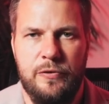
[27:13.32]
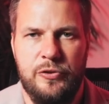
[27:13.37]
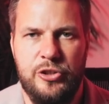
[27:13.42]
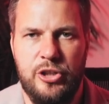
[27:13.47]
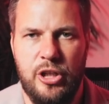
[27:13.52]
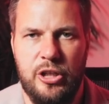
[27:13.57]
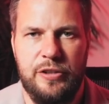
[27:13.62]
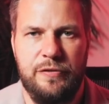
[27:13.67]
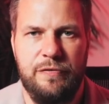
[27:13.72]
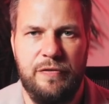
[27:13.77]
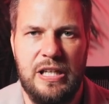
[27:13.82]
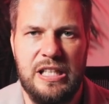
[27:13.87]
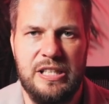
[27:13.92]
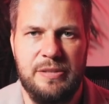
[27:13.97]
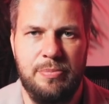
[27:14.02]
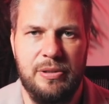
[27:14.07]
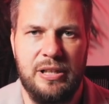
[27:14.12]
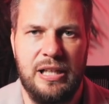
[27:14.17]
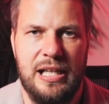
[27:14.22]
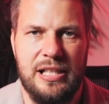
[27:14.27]
just
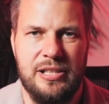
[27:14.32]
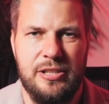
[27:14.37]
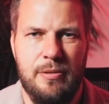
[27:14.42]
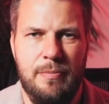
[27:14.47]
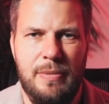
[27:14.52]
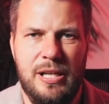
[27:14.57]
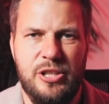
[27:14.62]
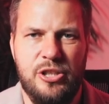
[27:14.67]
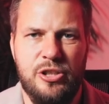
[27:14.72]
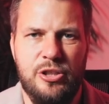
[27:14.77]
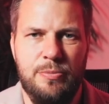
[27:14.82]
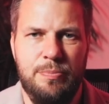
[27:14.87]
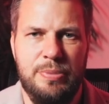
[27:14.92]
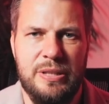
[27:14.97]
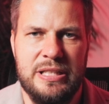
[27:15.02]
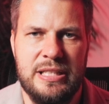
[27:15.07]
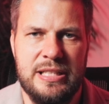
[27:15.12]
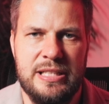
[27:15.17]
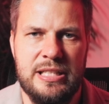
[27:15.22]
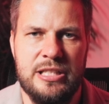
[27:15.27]
Facebook ads. So imagine your
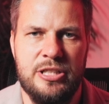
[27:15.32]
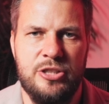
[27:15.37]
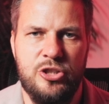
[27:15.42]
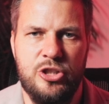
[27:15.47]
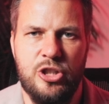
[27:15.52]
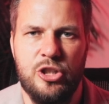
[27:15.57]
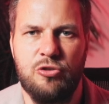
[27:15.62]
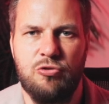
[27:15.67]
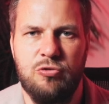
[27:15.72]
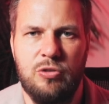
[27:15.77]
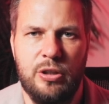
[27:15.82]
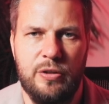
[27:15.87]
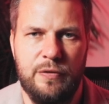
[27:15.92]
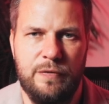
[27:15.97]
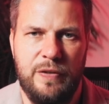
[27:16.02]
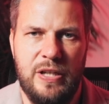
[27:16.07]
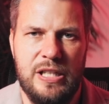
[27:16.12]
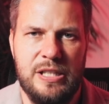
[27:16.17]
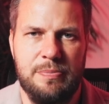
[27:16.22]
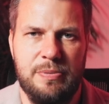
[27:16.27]
business is just run
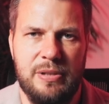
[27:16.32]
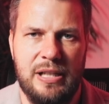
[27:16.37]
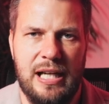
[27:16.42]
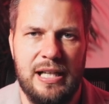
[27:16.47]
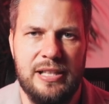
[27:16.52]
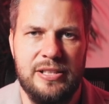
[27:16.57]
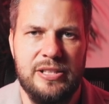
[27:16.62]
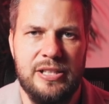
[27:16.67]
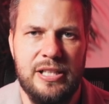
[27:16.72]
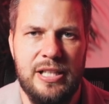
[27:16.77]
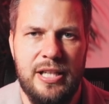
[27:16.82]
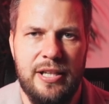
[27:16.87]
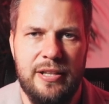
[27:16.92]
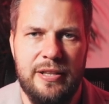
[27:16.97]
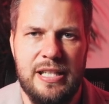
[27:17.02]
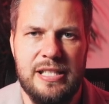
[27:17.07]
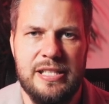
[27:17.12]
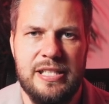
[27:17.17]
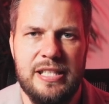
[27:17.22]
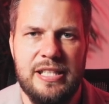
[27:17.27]
on Facebook ads.
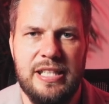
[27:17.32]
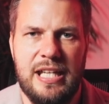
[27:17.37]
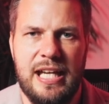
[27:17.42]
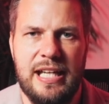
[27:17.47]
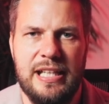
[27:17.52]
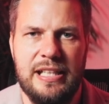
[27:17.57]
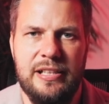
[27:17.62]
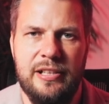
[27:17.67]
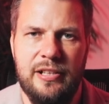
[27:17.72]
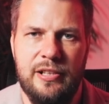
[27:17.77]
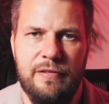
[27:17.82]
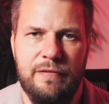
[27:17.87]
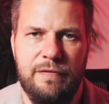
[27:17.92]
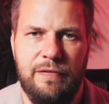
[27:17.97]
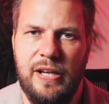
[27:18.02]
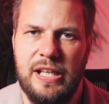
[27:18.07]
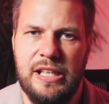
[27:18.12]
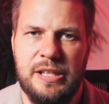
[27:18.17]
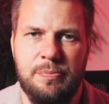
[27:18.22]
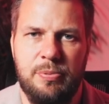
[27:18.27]
Then today,
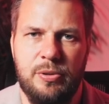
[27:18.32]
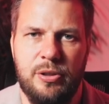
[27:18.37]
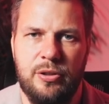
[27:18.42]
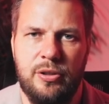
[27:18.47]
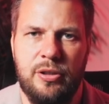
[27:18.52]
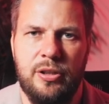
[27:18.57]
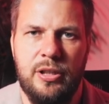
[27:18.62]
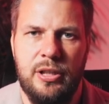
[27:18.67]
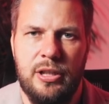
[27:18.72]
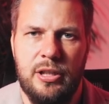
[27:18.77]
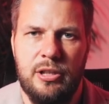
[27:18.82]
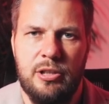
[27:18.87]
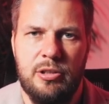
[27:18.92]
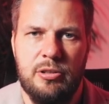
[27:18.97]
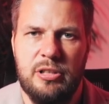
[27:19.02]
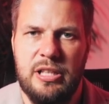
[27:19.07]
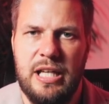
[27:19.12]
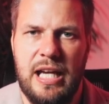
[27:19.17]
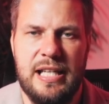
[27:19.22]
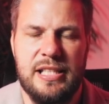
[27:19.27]
Facebook
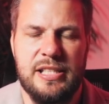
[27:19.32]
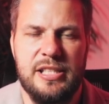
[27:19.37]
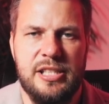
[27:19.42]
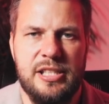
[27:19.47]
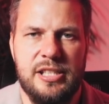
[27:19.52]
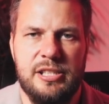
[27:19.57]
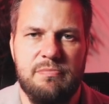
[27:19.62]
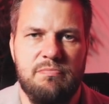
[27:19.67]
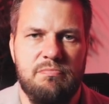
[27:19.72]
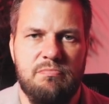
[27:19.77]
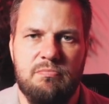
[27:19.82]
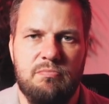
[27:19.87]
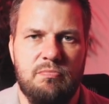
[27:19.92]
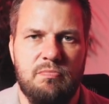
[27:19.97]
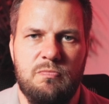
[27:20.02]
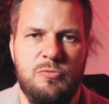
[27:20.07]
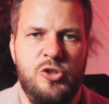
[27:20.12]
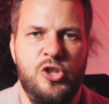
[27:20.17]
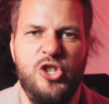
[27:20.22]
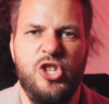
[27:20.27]
gets
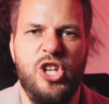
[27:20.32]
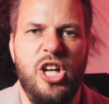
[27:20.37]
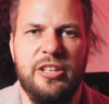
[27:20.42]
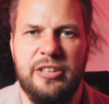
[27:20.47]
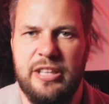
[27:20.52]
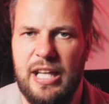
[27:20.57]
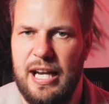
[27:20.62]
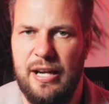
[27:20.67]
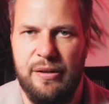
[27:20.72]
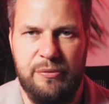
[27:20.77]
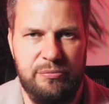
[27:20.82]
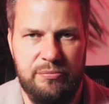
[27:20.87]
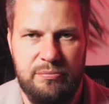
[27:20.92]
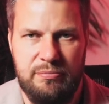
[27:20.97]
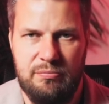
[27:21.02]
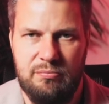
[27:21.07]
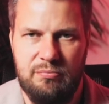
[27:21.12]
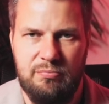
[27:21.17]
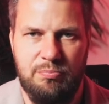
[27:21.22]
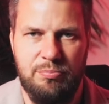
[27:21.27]
shut down
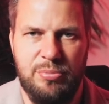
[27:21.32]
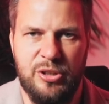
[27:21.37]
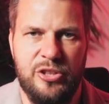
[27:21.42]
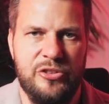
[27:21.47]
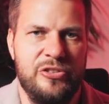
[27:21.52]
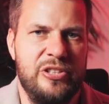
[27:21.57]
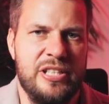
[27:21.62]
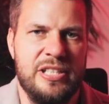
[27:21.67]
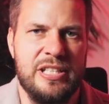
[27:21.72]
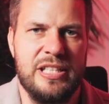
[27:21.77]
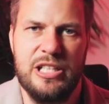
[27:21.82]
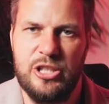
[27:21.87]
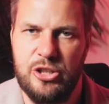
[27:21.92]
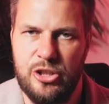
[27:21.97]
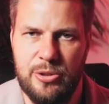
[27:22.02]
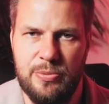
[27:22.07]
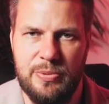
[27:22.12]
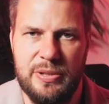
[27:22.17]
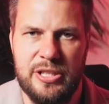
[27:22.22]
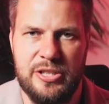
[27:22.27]
because there's an
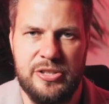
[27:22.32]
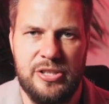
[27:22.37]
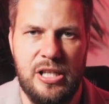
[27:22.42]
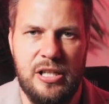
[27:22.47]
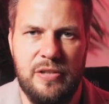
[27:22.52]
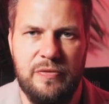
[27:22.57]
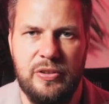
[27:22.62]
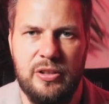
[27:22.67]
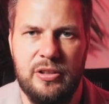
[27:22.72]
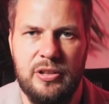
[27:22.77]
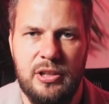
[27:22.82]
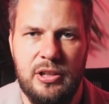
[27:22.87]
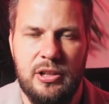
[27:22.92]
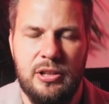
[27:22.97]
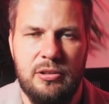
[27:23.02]
issue with the server.